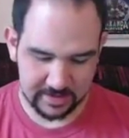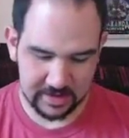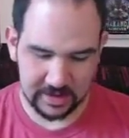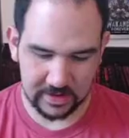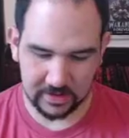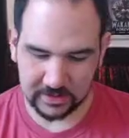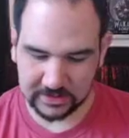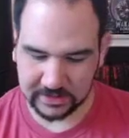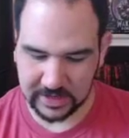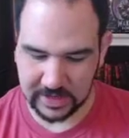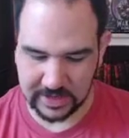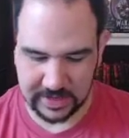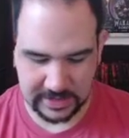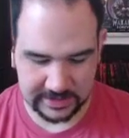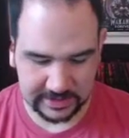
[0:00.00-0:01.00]
it looks
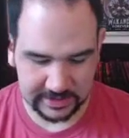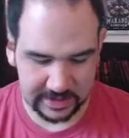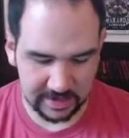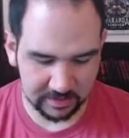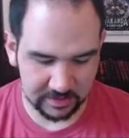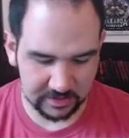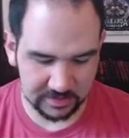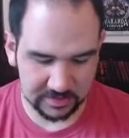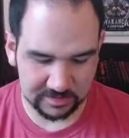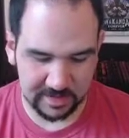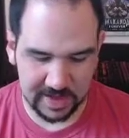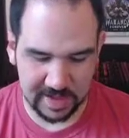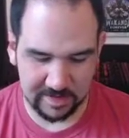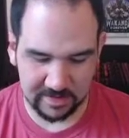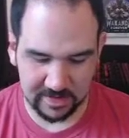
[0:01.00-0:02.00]
like it is an up-close
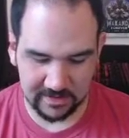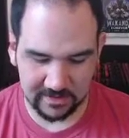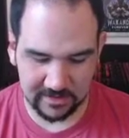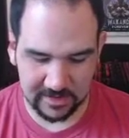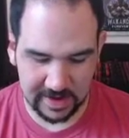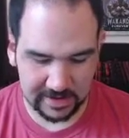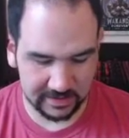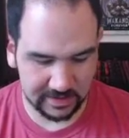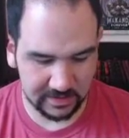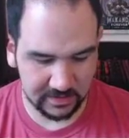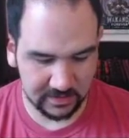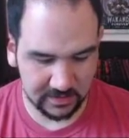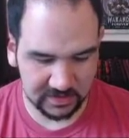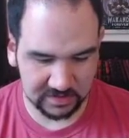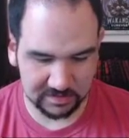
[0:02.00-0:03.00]
map of
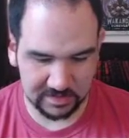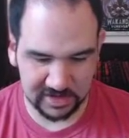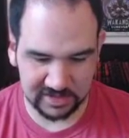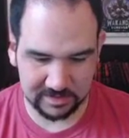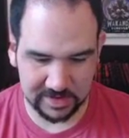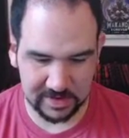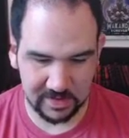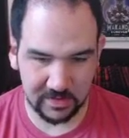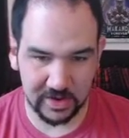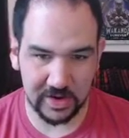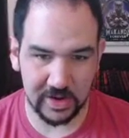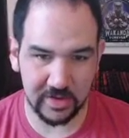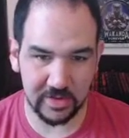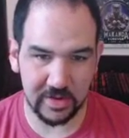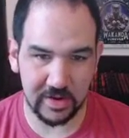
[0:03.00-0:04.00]
Phandalin, which must be where
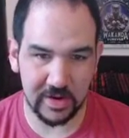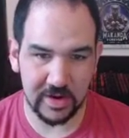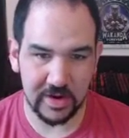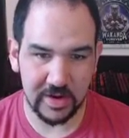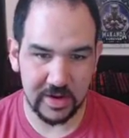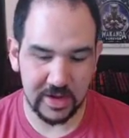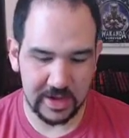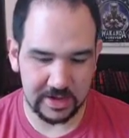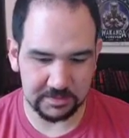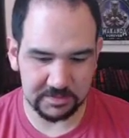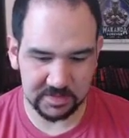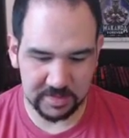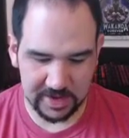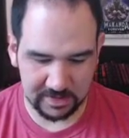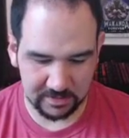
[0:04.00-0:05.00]
you are
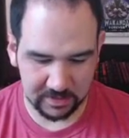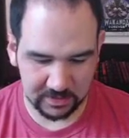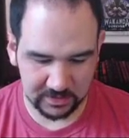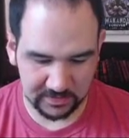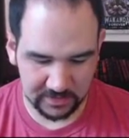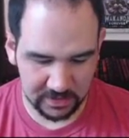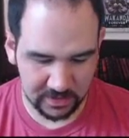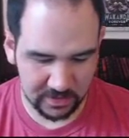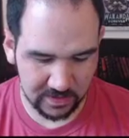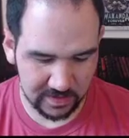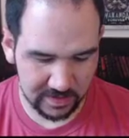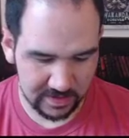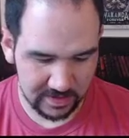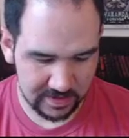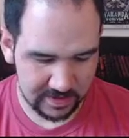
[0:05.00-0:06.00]
spending most of
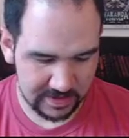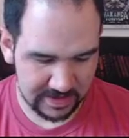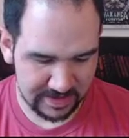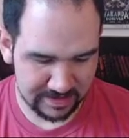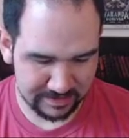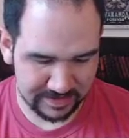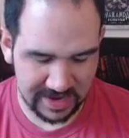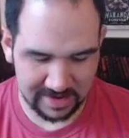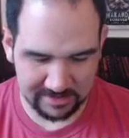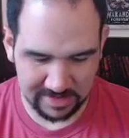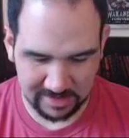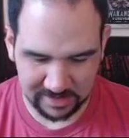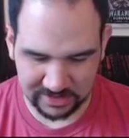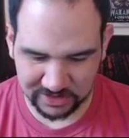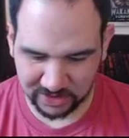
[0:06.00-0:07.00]
your time.
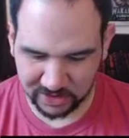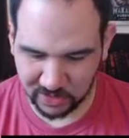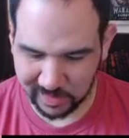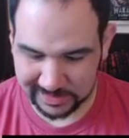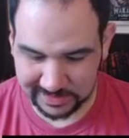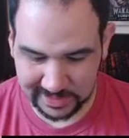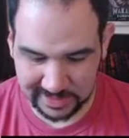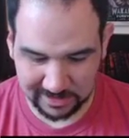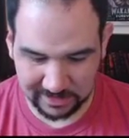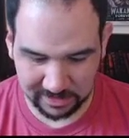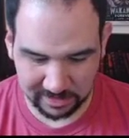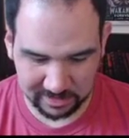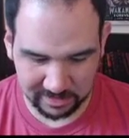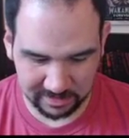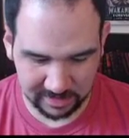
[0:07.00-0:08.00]
Maybe it's your quest hub or
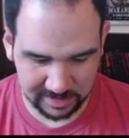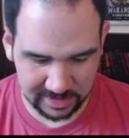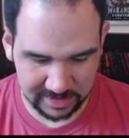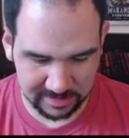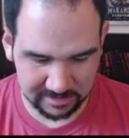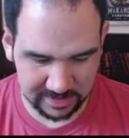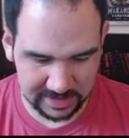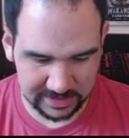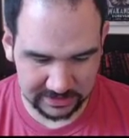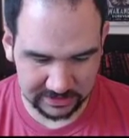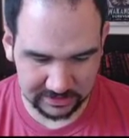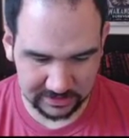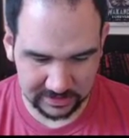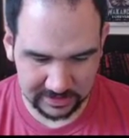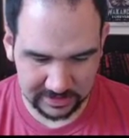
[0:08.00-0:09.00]
your kind of
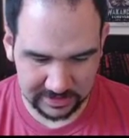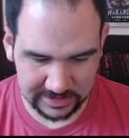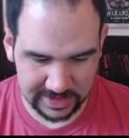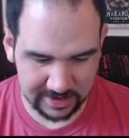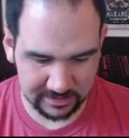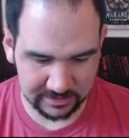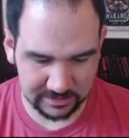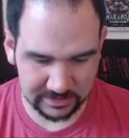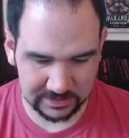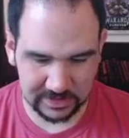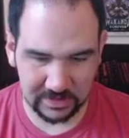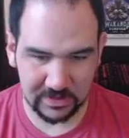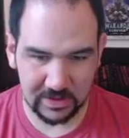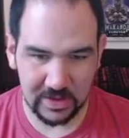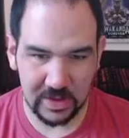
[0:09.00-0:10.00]
initial town.
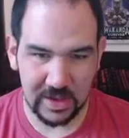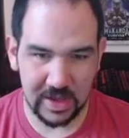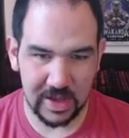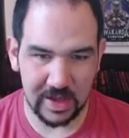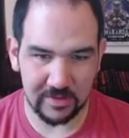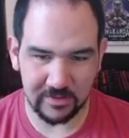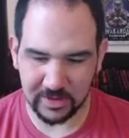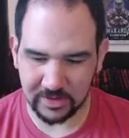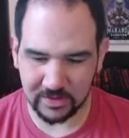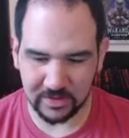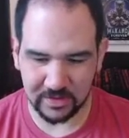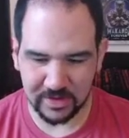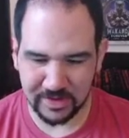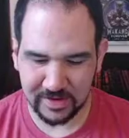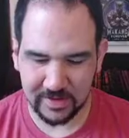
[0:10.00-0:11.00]
So really cool.
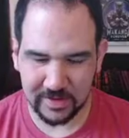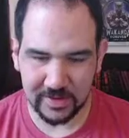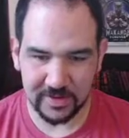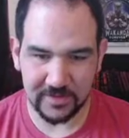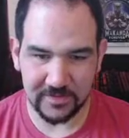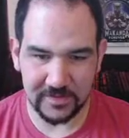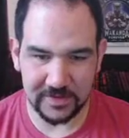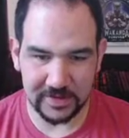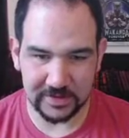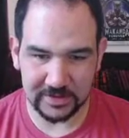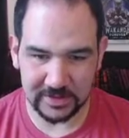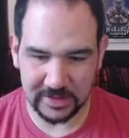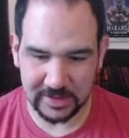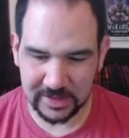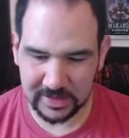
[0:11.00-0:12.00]
Feels
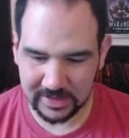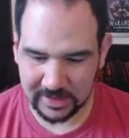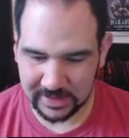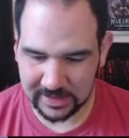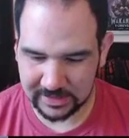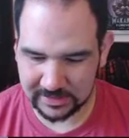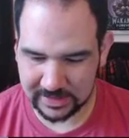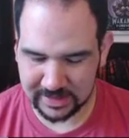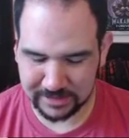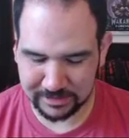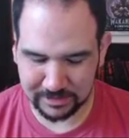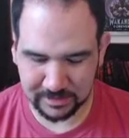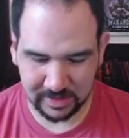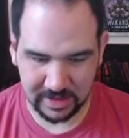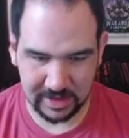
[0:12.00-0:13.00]
good. It's
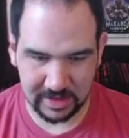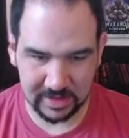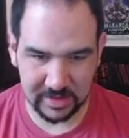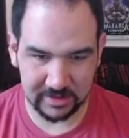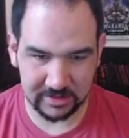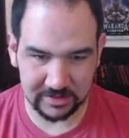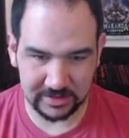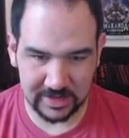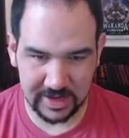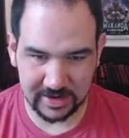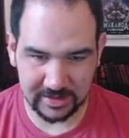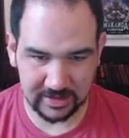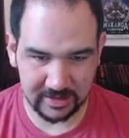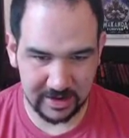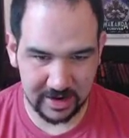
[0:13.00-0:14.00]
on kind of thicker
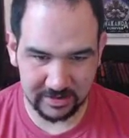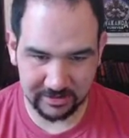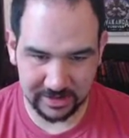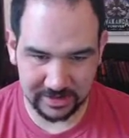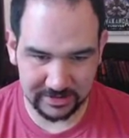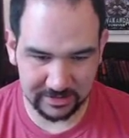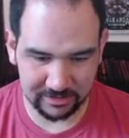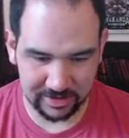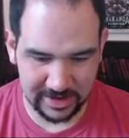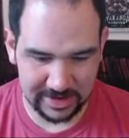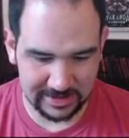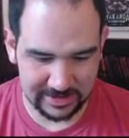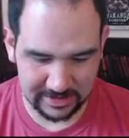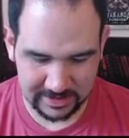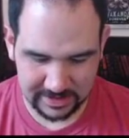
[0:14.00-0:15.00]
stock. The coloring is
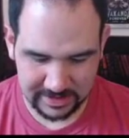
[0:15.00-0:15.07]
great.